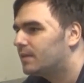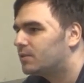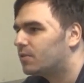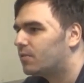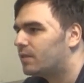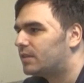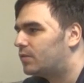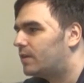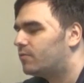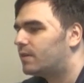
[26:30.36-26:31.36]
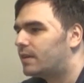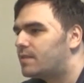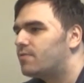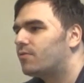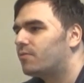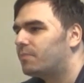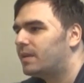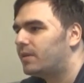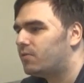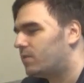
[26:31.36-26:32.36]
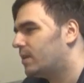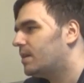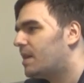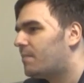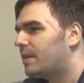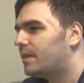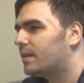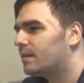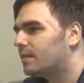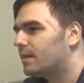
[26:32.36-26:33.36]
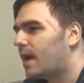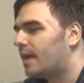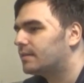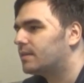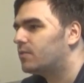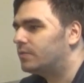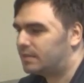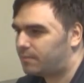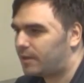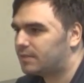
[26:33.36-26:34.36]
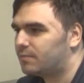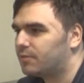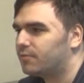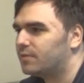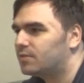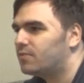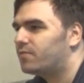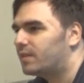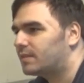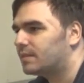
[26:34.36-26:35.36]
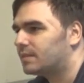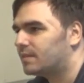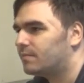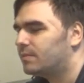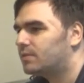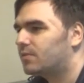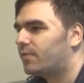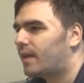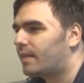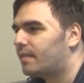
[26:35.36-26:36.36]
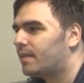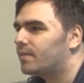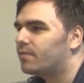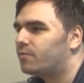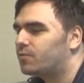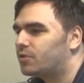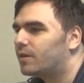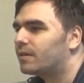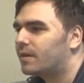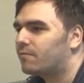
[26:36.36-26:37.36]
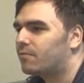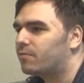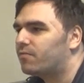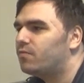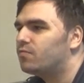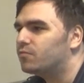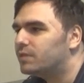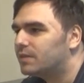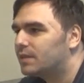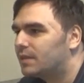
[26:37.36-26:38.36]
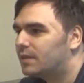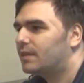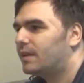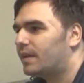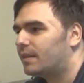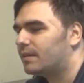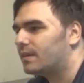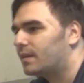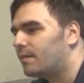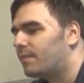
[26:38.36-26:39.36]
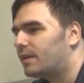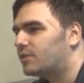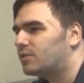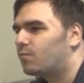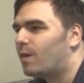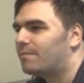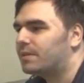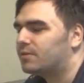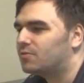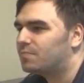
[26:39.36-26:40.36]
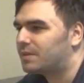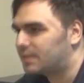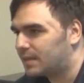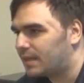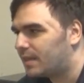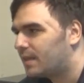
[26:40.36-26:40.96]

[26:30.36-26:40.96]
So they tried to create the European Union and make it as close as possible to the Soviet system, so that in the future they could fuse and make just one big super state.